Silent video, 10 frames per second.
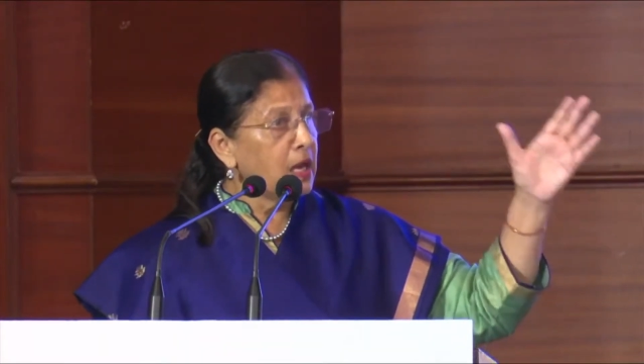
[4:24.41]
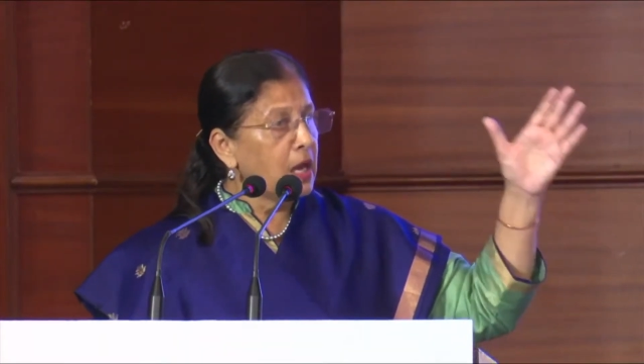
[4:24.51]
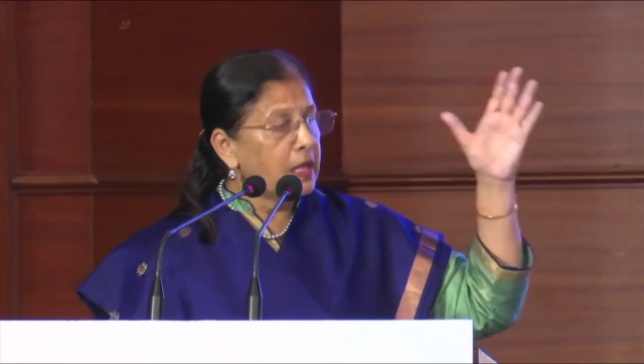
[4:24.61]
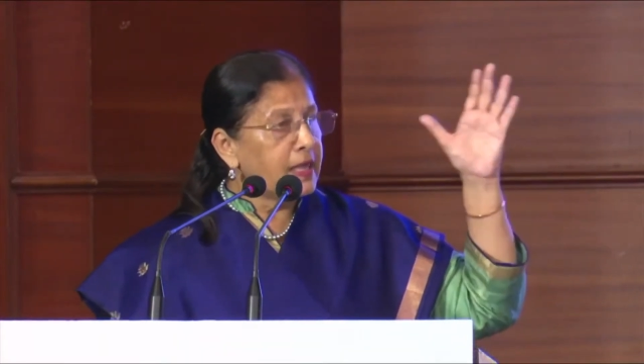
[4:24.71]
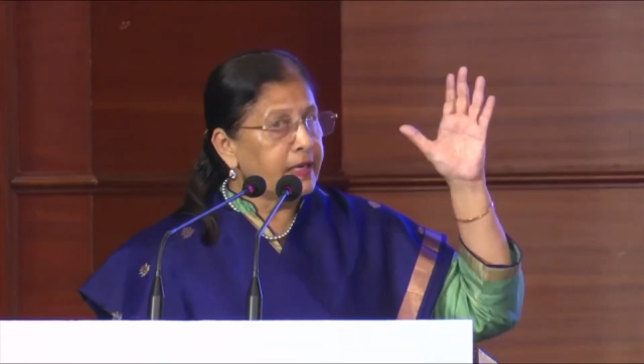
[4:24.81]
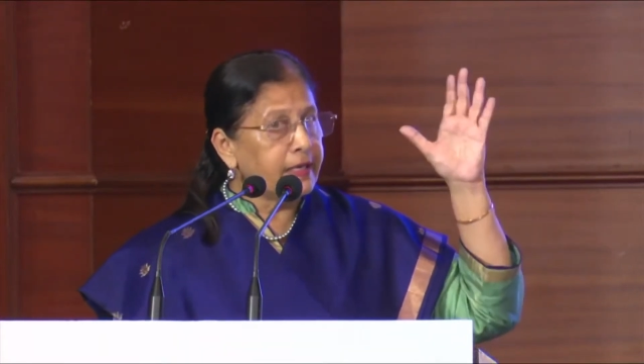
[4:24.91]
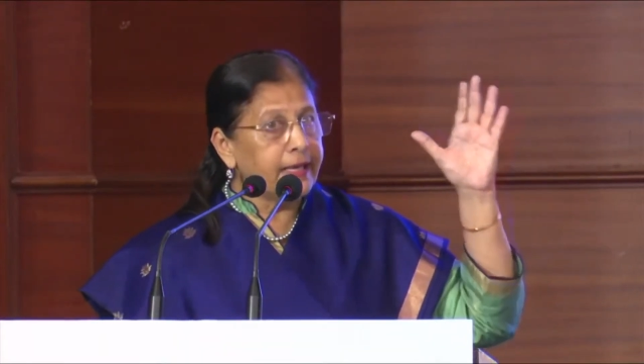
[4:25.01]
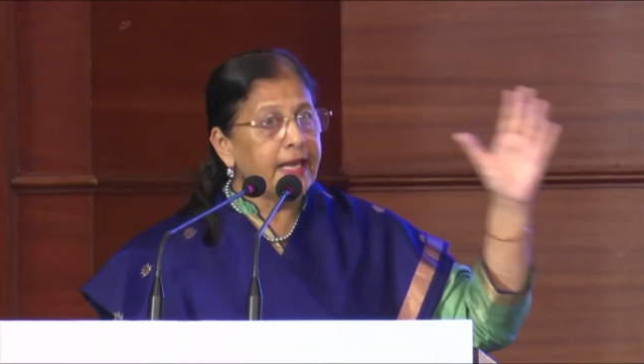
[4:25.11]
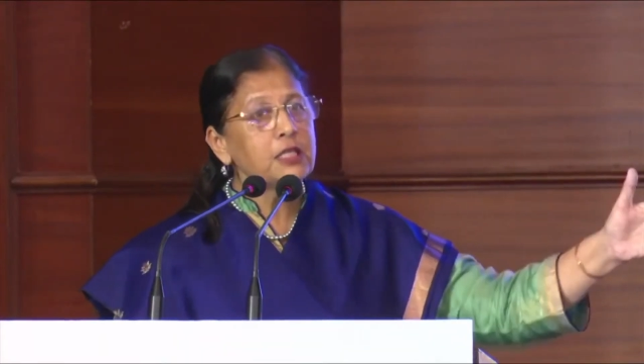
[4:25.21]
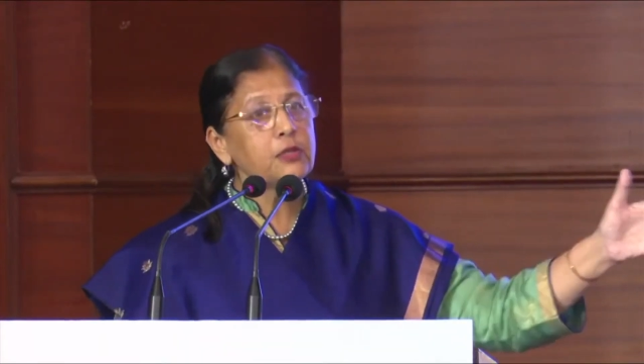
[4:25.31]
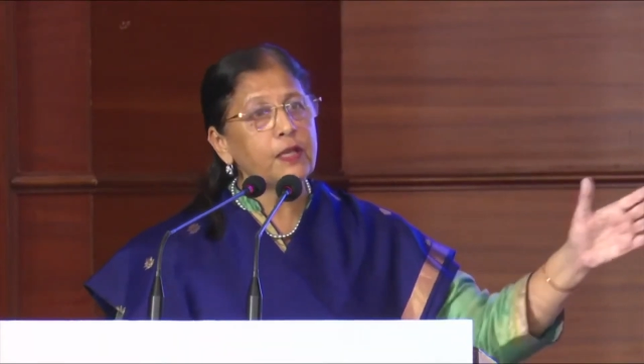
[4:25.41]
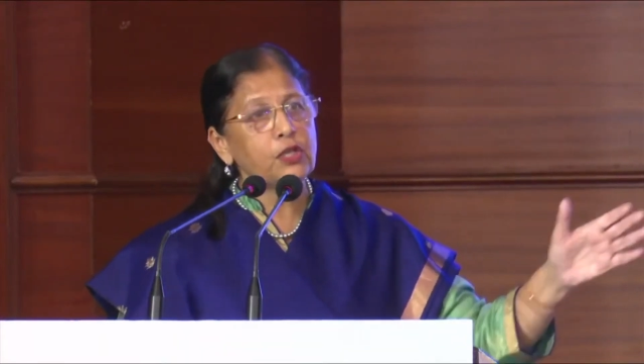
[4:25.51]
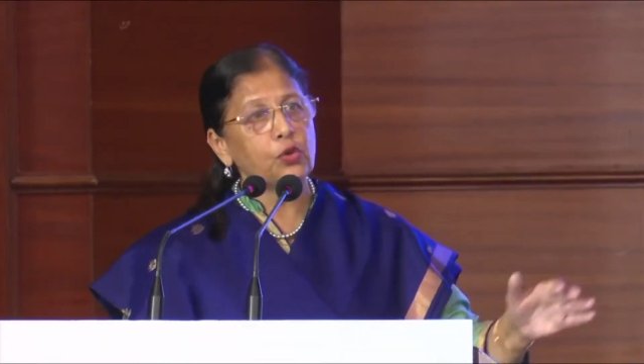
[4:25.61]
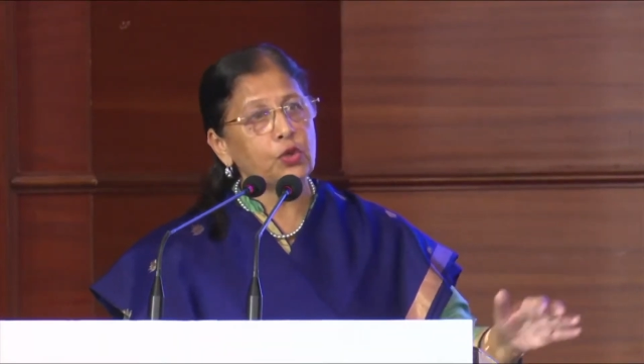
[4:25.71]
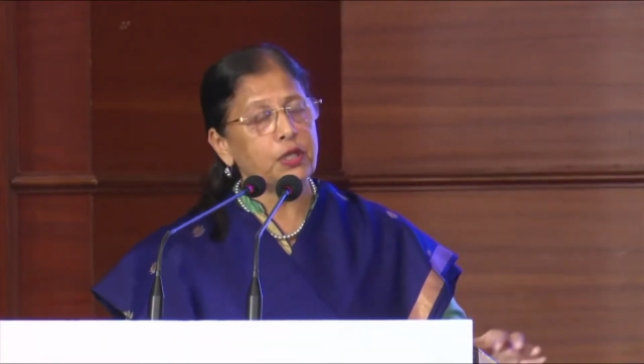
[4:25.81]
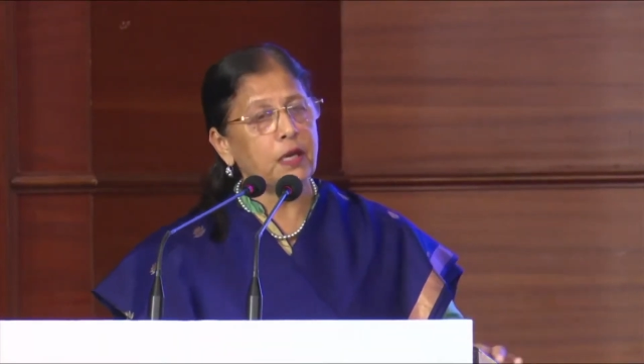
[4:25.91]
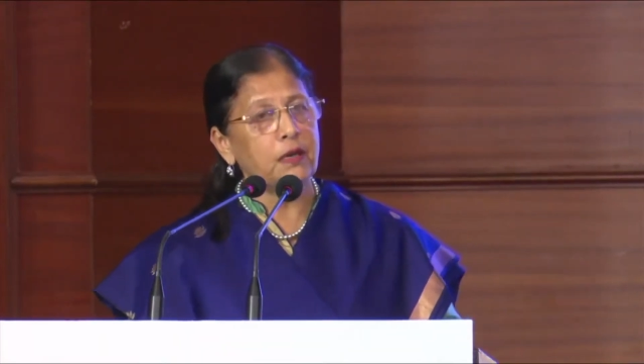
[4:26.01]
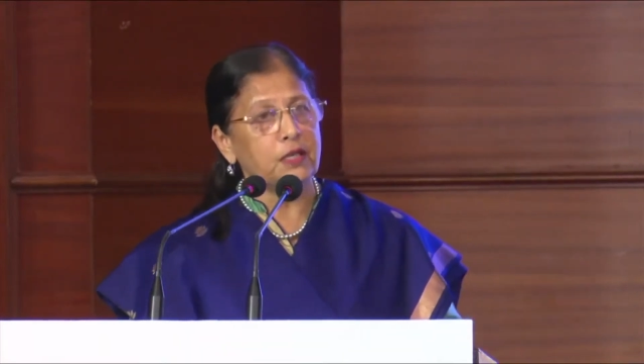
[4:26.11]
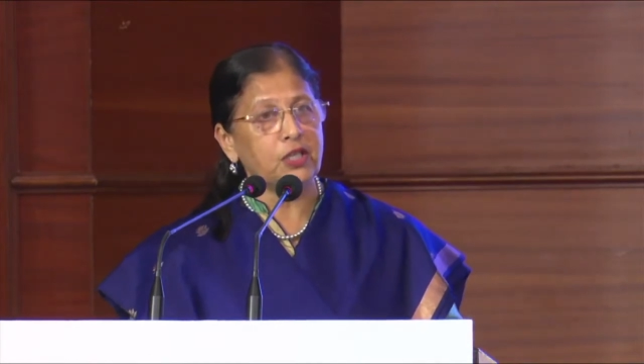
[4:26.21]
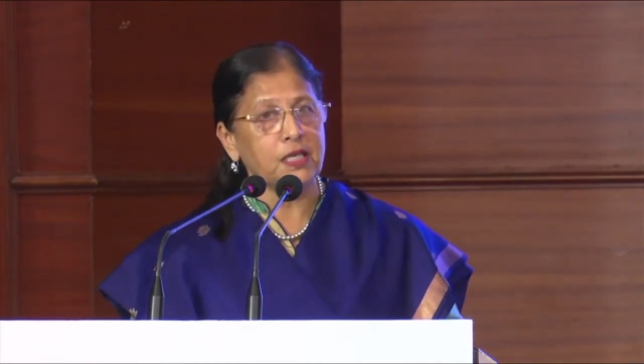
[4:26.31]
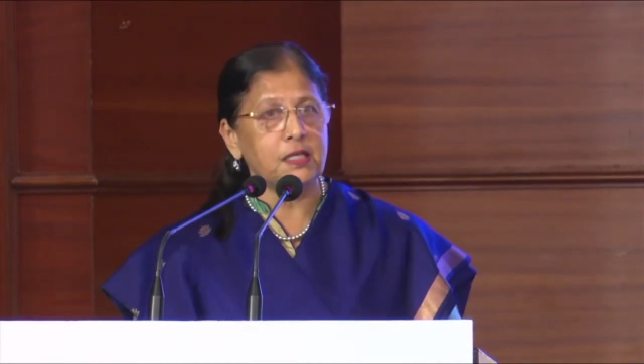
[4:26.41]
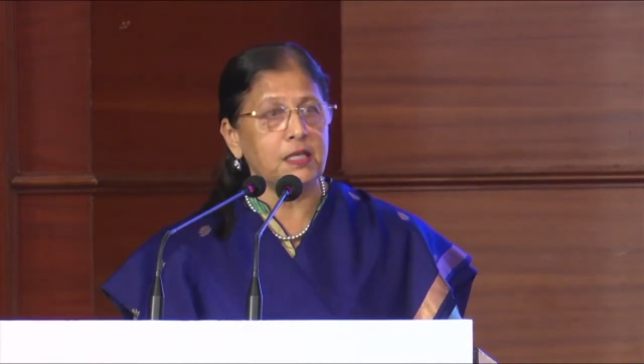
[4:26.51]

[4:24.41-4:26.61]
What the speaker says: that deals with social justice